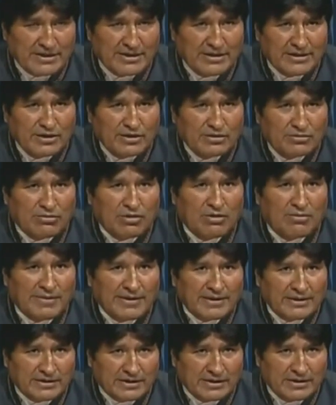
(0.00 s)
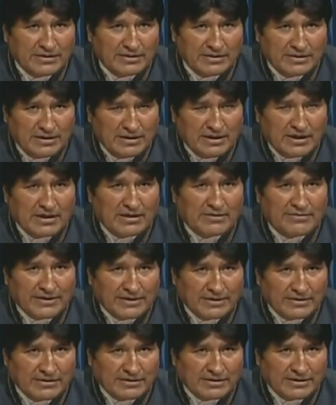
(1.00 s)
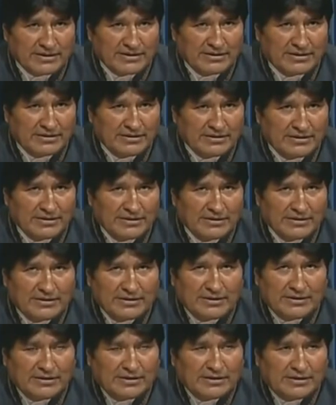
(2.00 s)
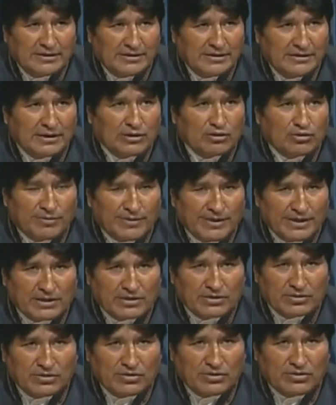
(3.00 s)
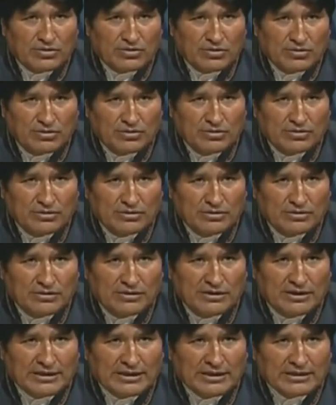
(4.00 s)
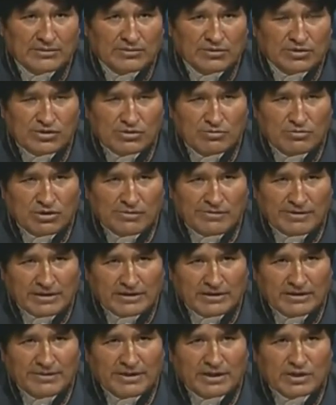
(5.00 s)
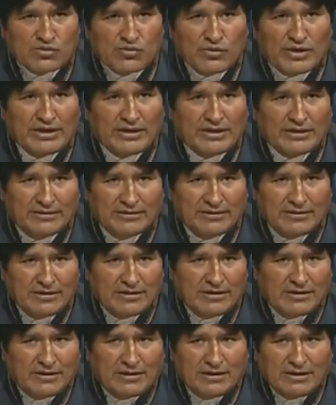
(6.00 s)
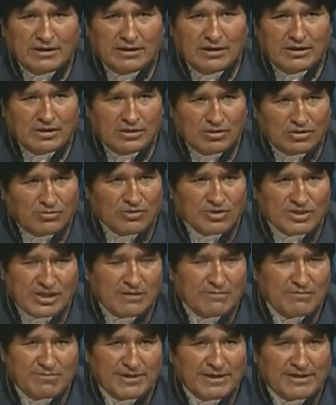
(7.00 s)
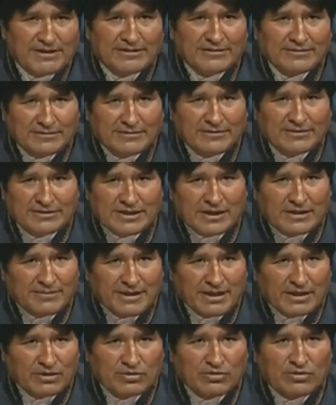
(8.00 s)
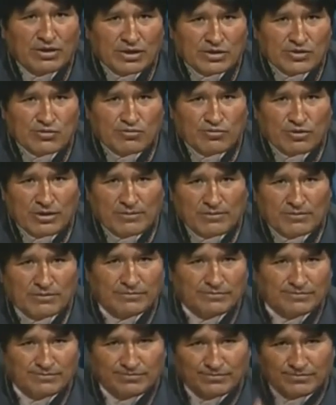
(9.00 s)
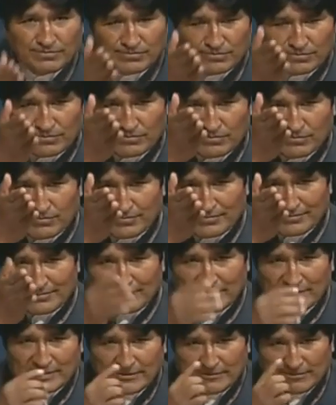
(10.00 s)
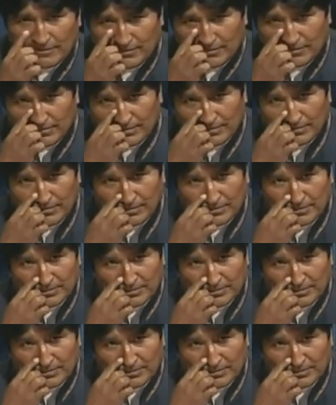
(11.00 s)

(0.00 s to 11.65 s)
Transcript: And I hope that President Chavez will soon once again be at the helm of the Bolivarian Revolution in Venezuela, as always serving his people.